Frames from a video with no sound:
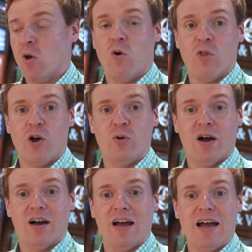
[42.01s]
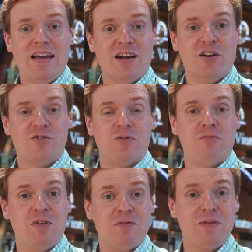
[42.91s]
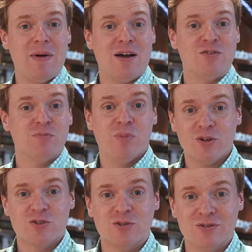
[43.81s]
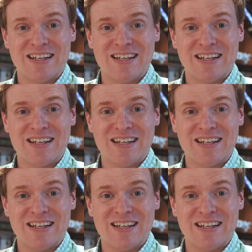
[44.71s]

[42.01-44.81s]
although £850 a bottle.